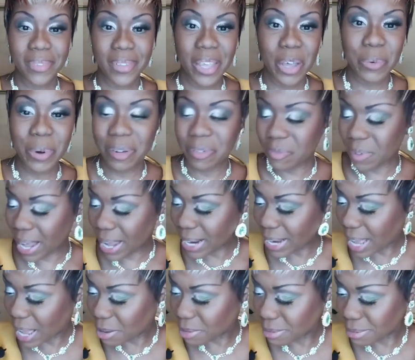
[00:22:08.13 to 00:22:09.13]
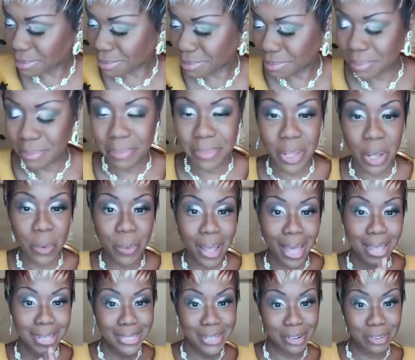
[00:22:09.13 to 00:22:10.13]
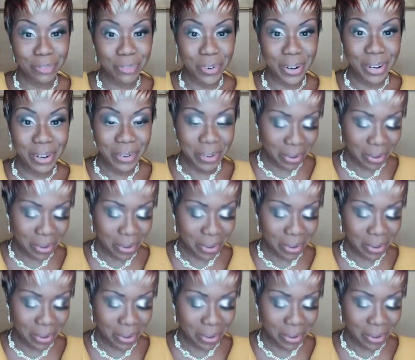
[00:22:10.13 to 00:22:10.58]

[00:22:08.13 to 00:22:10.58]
and we'll find out and we'll answer it for you,